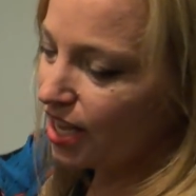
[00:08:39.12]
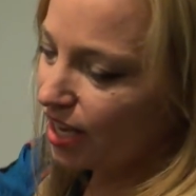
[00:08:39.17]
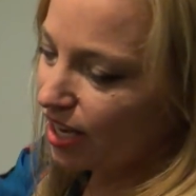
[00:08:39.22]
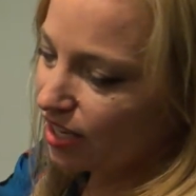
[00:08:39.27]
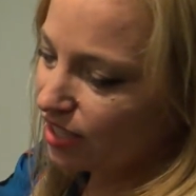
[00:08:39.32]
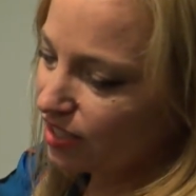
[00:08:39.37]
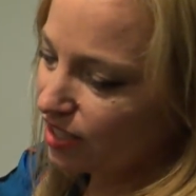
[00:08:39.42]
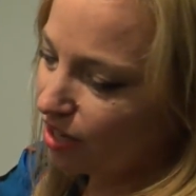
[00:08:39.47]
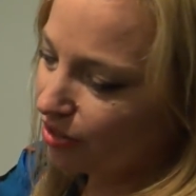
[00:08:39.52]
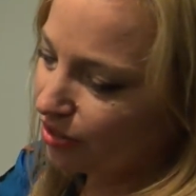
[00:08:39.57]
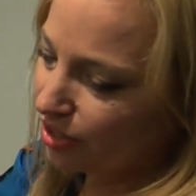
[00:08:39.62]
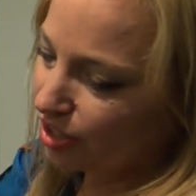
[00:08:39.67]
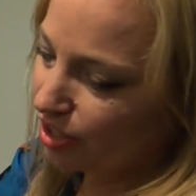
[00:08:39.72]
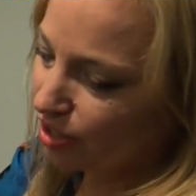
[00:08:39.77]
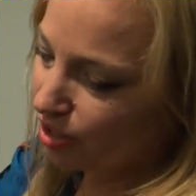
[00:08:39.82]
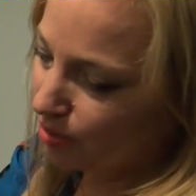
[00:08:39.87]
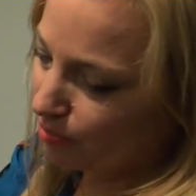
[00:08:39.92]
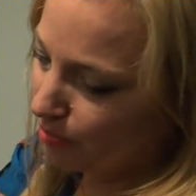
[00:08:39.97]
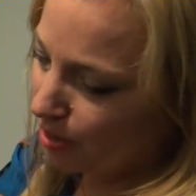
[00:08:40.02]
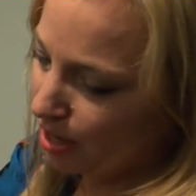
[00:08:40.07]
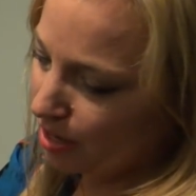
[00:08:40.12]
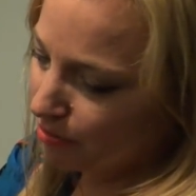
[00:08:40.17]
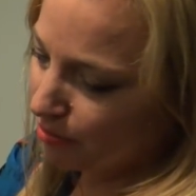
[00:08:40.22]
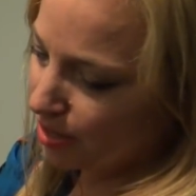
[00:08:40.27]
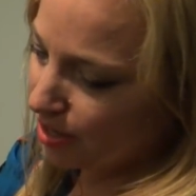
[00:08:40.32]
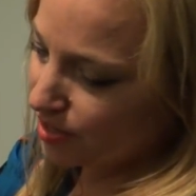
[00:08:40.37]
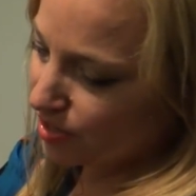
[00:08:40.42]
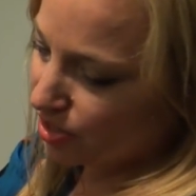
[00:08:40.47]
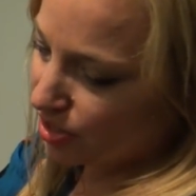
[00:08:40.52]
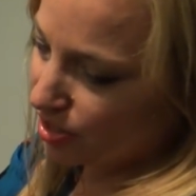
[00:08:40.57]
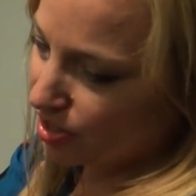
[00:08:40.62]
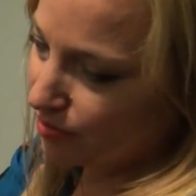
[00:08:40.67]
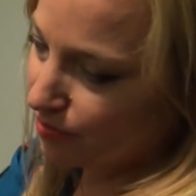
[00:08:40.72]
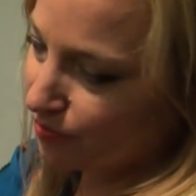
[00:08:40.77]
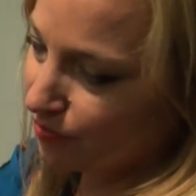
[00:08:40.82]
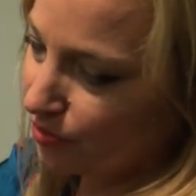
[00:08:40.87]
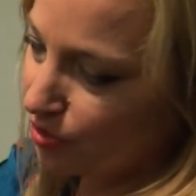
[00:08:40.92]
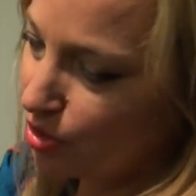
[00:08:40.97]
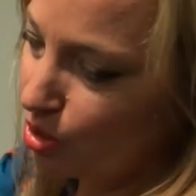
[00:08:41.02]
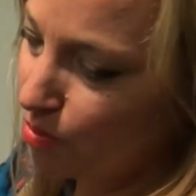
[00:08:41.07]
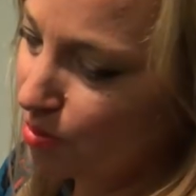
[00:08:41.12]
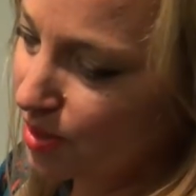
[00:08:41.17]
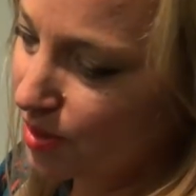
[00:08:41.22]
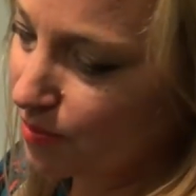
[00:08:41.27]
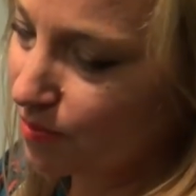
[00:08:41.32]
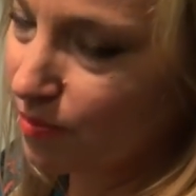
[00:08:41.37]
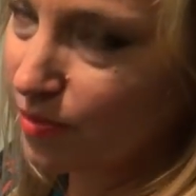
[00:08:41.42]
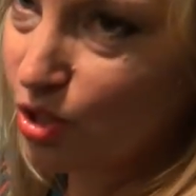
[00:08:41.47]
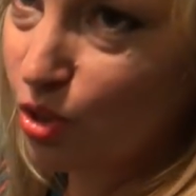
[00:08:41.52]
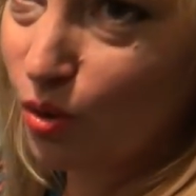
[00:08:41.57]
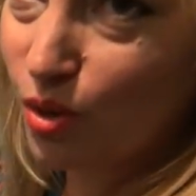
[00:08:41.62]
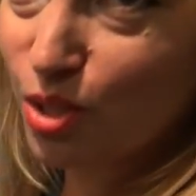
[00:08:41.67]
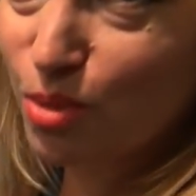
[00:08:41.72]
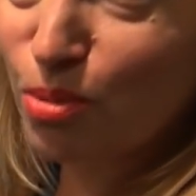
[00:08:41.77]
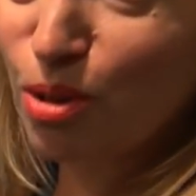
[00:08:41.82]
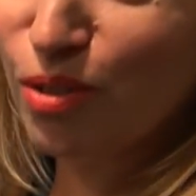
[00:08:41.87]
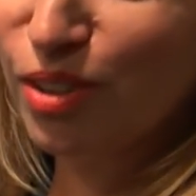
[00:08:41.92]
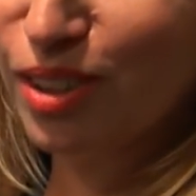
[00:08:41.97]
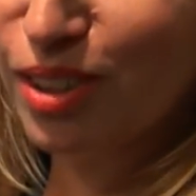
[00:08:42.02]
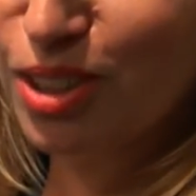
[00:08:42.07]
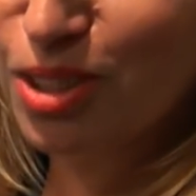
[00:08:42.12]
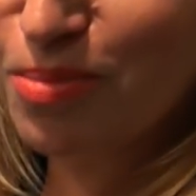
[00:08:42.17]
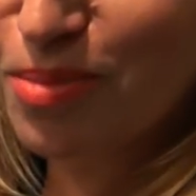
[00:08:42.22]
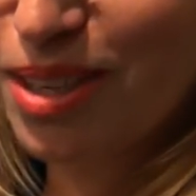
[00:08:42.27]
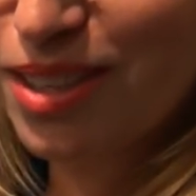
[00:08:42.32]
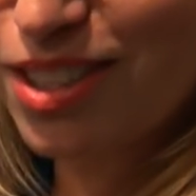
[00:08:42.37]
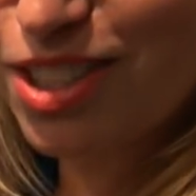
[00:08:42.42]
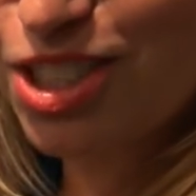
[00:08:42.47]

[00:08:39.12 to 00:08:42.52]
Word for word: And down here, my razor, oops, door's moving a little bit. The